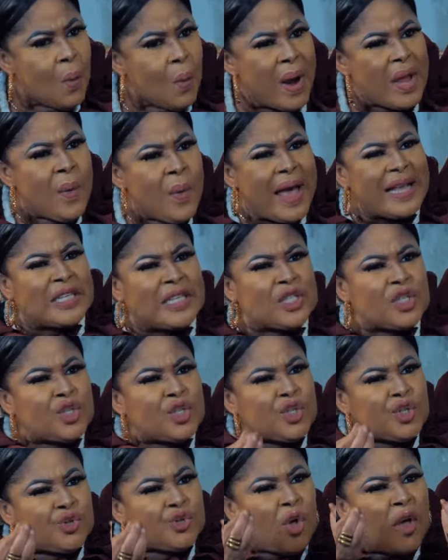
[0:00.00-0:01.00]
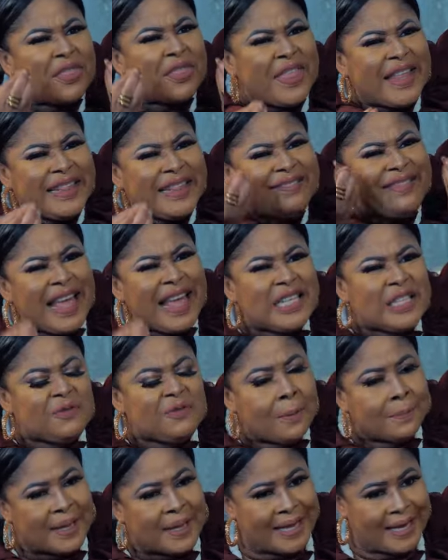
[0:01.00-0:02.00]
We were extorting things
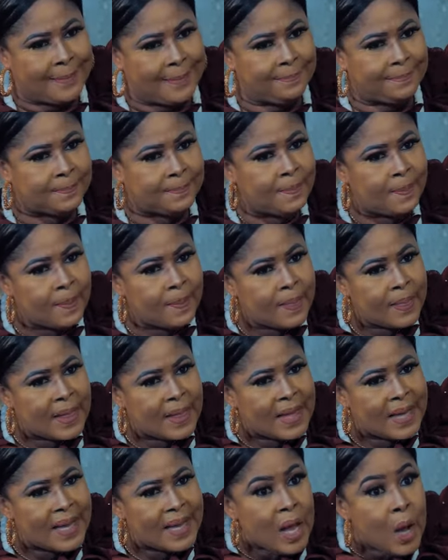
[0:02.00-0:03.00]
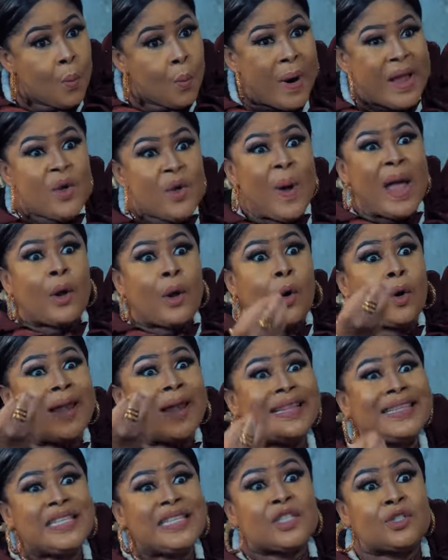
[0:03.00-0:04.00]
from him. We were
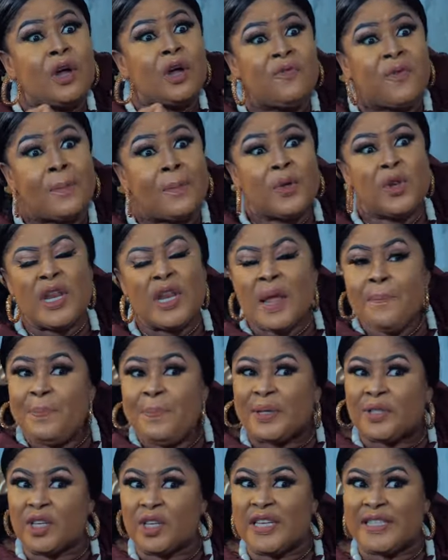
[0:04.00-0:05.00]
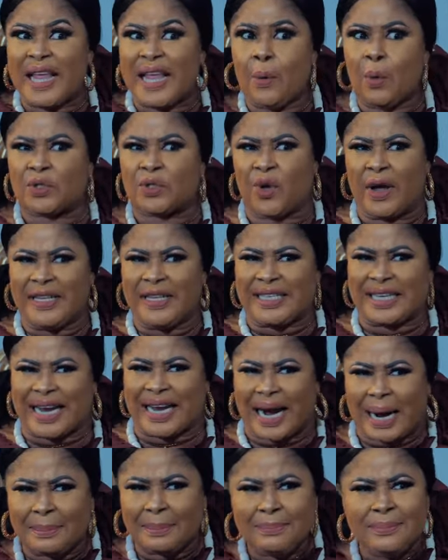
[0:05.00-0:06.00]
collecting stuff from him. You didn't picture this day was going to
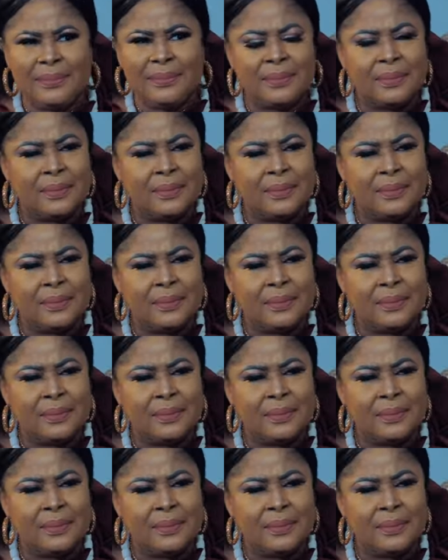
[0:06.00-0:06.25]
come?